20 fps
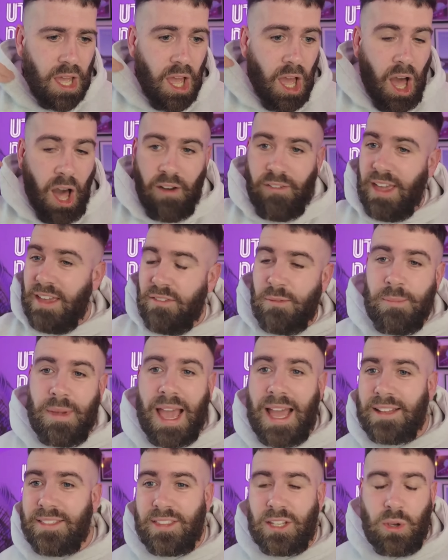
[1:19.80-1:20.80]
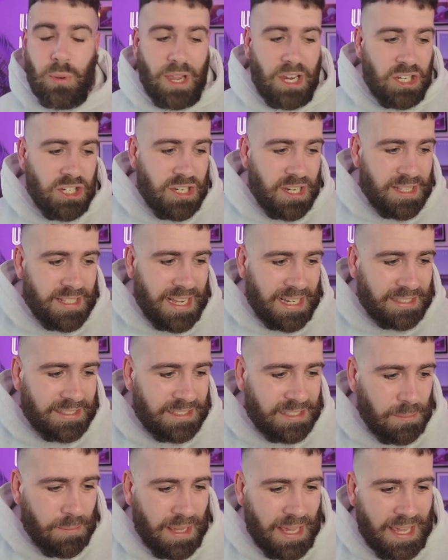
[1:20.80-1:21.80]
I've even had the questions asked
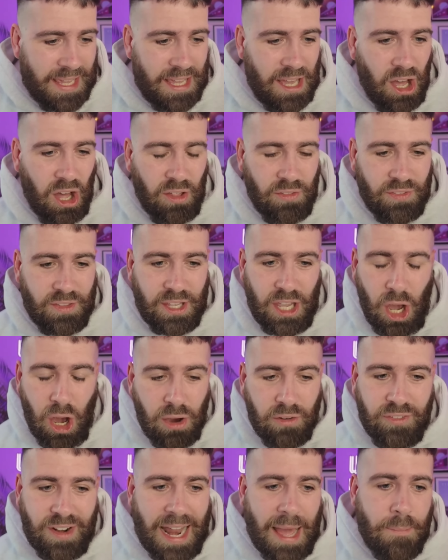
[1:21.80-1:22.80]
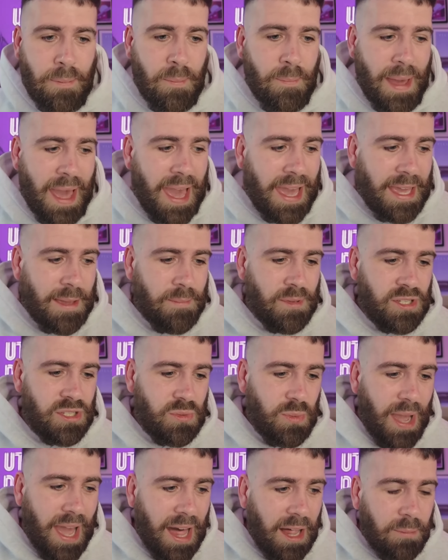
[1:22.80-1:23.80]
to me on the overlap about him as
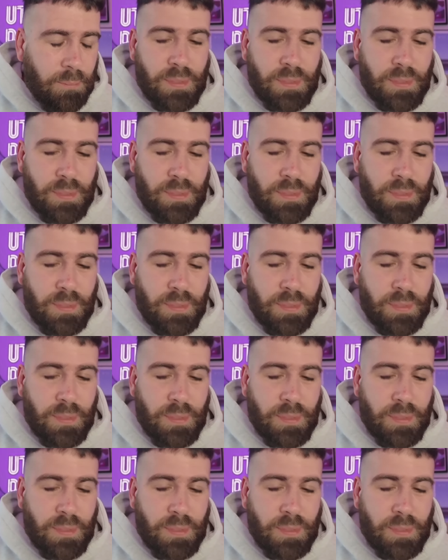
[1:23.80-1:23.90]
well,